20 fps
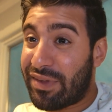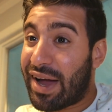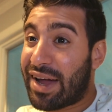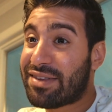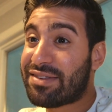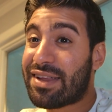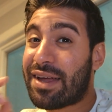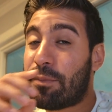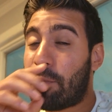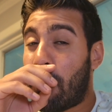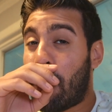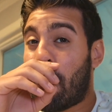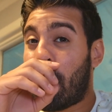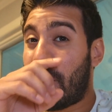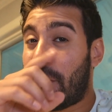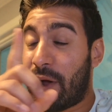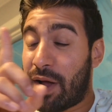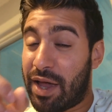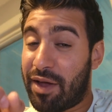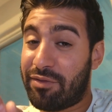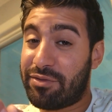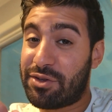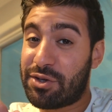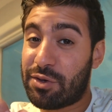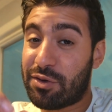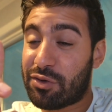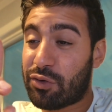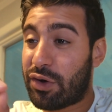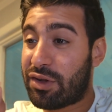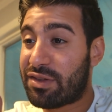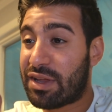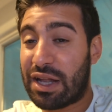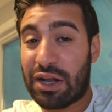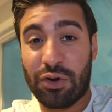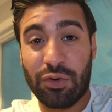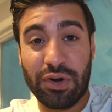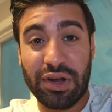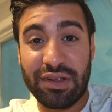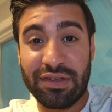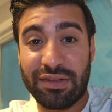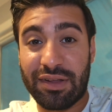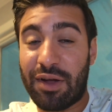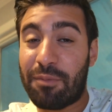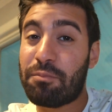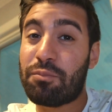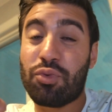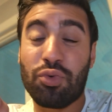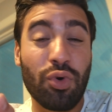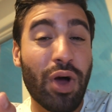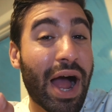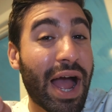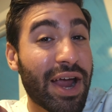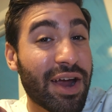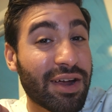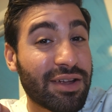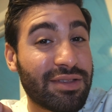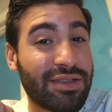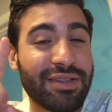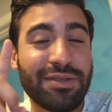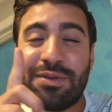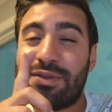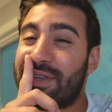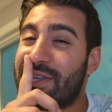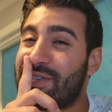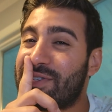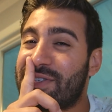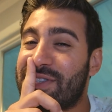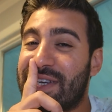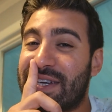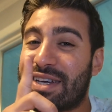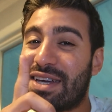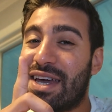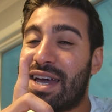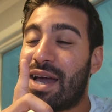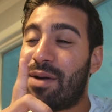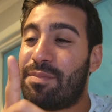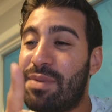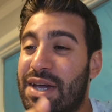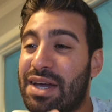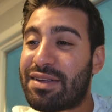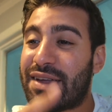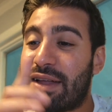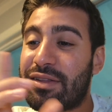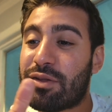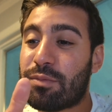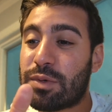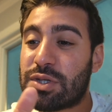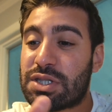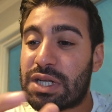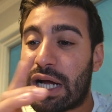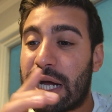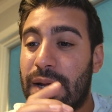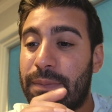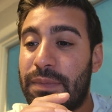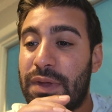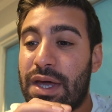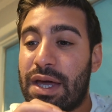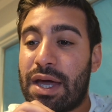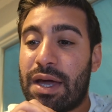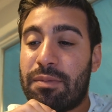I sent her a gift too. So I sent Chris prior, this is interesting, because I had so much time,